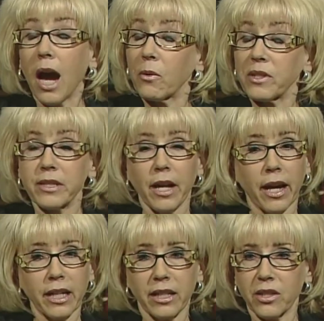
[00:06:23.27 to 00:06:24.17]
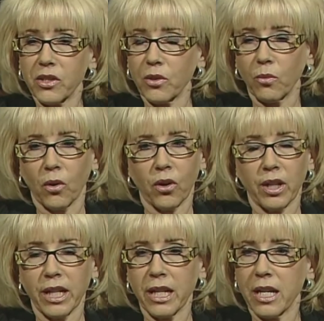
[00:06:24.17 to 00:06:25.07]
I was not in a
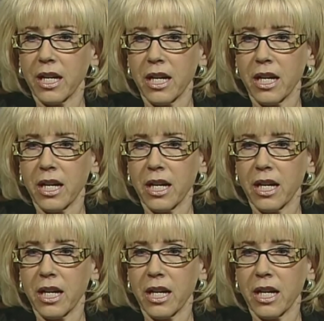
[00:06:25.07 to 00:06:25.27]
sorority.